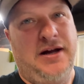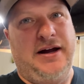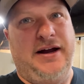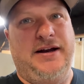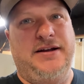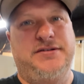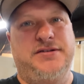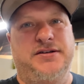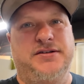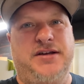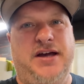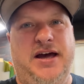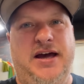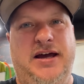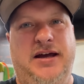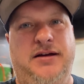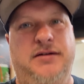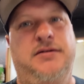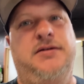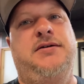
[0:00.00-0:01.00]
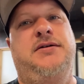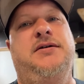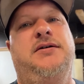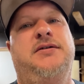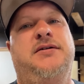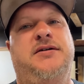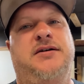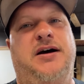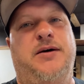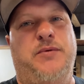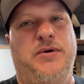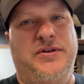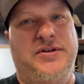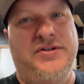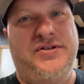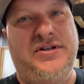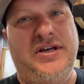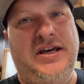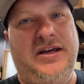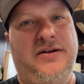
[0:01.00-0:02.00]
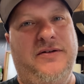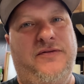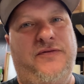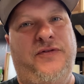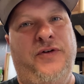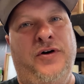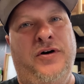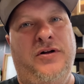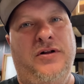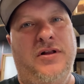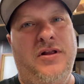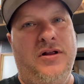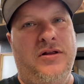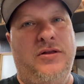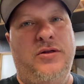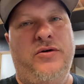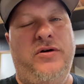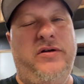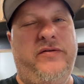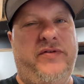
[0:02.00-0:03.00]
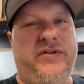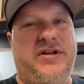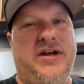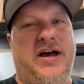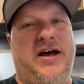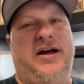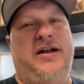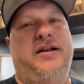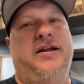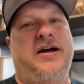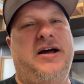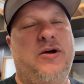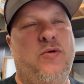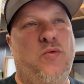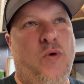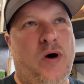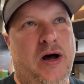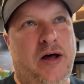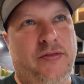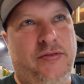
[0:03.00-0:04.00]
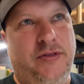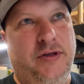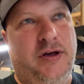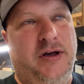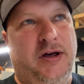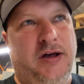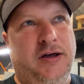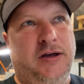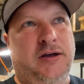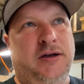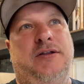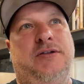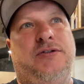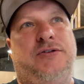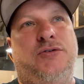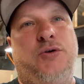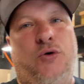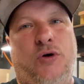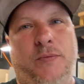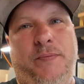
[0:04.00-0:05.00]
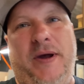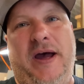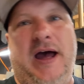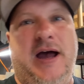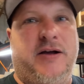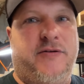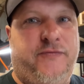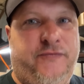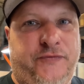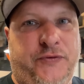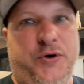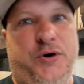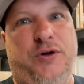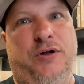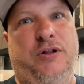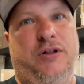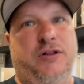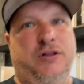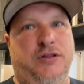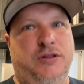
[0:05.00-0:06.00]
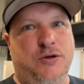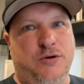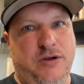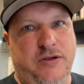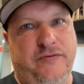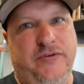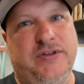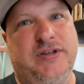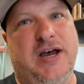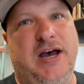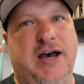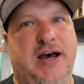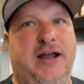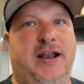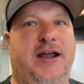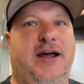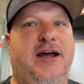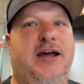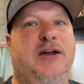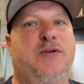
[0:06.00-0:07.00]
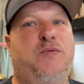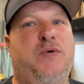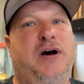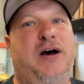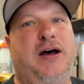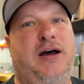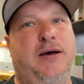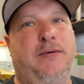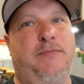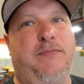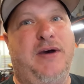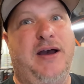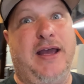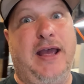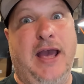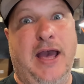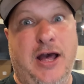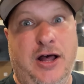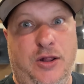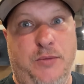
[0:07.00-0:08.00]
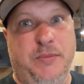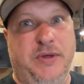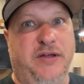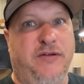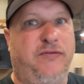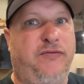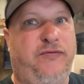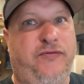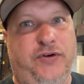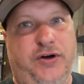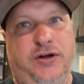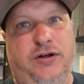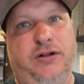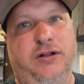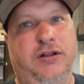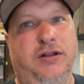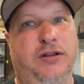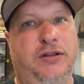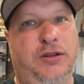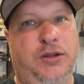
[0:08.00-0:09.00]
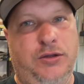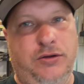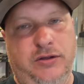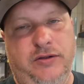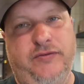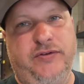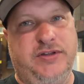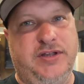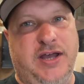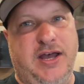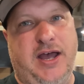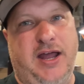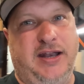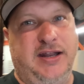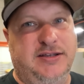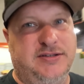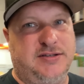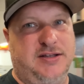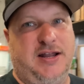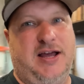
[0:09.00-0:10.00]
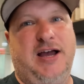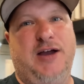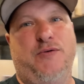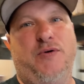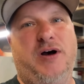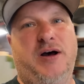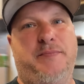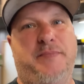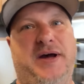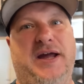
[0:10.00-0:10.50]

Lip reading: and he says, hey, I want the seat full Louis Vuitton. I want the tour pack full Louis Vuitton. I want my helmet full Louis Vuitton. He said, I want my